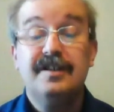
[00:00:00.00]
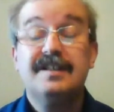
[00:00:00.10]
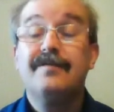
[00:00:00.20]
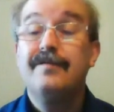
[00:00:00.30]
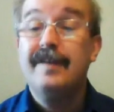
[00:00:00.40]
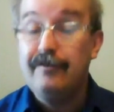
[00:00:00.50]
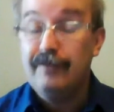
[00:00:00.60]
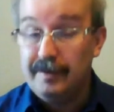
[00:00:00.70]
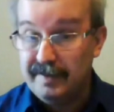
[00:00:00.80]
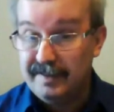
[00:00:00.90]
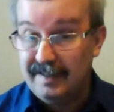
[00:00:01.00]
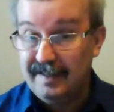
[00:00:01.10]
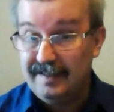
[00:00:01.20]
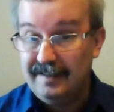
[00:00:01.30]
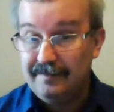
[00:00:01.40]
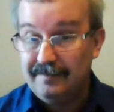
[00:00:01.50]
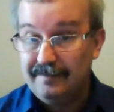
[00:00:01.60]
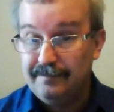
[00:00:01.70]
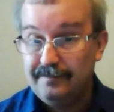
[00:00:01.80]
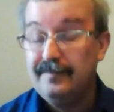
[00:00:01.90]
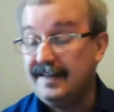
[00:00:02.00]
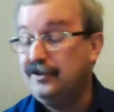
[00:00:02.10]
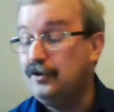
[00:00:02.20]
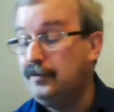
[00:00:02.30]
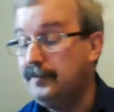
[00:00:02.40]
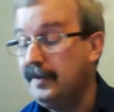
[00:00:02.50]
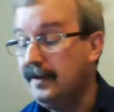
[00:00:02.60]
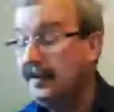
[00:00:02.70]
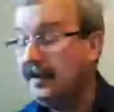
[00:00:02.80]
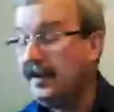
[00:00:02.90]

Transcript: She's a very busy lady, that I know,